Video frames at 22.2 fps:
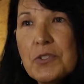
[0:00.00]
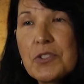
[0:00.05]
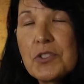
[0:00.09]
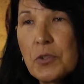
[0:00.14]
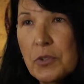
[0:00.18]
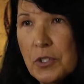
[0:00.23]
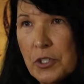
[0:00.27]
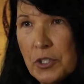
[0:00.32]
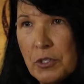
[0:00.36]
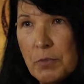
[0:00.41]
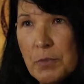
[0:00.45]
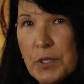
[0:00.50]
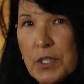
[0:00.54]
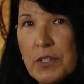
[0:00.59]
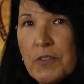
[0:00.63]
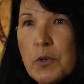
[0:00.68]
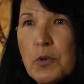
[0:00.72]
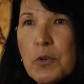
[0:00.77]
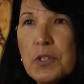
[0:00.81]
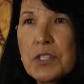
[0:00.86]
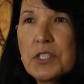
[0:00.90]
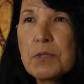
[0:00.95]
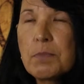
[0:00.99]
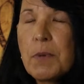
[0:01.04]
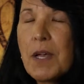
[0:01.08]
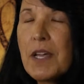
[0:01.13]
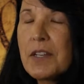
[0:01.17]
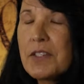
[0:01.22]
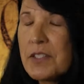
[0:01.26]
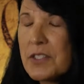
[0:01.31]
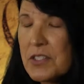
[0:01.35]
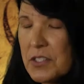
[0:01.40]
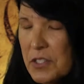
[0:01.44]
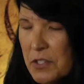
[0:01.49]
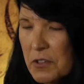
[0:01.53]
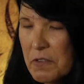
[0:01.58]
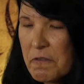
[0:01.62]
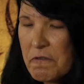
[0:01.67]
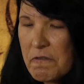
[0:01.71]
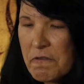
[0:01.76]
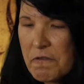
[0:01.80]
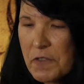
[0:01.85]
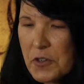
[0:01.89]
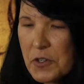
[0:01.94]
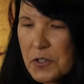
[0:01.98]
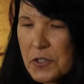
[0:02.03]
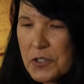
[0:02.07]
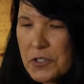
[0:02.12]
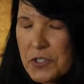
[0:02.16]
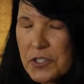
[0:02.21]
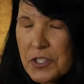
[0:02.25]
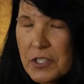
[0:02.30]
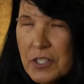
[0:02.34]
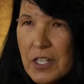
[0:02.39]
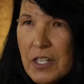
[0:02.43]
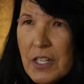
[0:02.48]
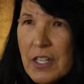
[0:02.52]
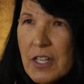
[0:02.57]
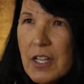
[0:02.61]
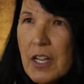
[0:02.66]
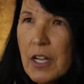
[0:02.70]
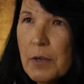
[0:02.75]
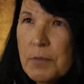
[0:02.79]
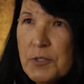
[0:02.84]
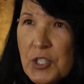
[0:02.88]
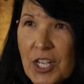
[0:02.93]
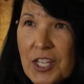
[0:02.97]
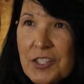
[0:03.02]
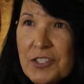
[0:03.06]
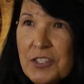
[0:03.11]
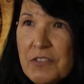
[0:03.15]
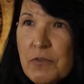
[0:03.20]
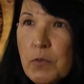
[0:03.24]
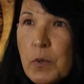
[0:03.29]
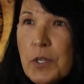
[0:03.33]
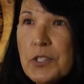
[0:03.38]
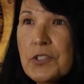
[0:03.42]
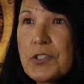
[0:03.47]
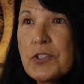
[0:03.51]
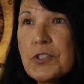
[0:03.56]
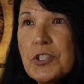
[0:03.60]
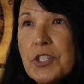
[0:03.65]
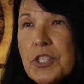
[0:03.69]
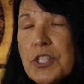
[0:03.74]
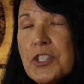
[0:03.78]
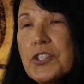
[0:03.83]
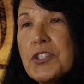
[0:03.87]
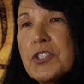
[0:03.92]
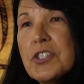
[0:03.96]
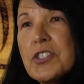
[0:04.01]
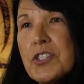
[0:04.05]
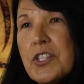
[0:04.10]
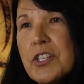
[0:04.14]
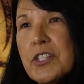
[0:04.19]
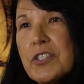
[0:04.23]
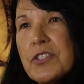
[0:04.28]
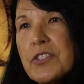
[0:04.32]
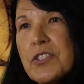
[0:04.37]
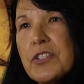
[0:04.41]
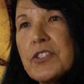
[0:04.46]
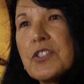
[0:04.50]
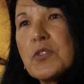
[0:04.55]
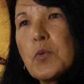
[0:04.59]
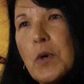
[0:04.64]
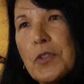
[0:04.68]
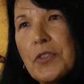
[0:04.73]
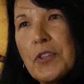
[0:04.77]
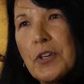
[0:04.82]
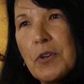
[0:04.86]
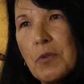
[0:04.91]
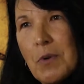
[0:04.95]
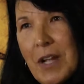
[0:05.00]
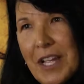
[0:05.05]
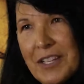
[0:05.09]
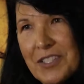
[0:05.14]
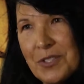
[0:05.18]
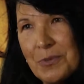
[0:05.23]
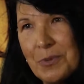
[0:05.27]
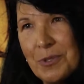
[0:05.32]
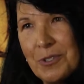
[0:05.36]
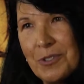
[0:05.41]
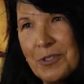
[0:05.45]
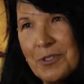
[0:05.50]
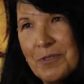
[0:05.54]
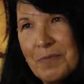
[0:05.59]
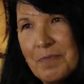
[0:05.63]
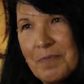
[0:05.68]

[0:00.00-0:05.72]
So the Committee of Correspondence, their first objective was to teach the citizens what their rights were.